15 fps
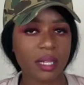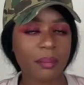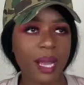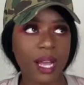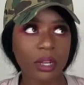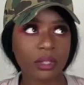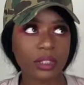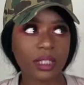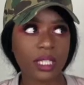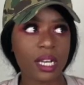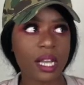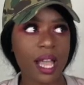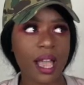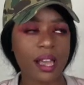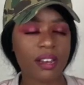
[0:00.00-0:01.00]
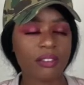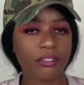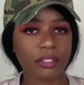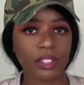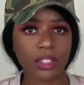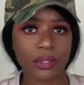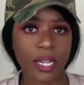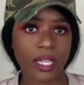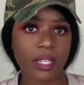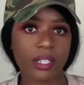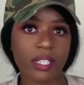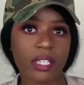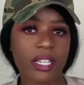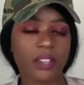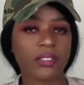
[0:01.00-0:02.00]
And my hotel had a refrigerator
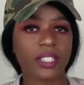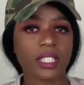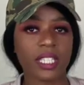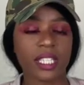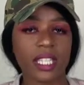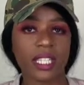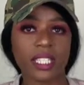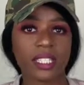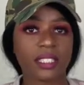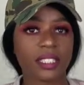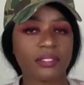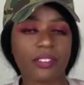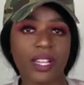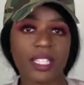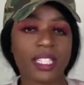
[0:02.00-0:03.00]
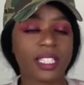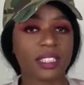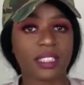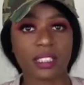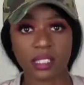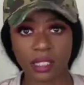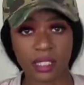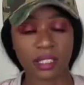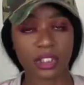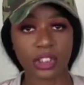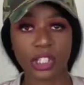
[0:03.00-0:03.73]
and everything in it if I needed to cook.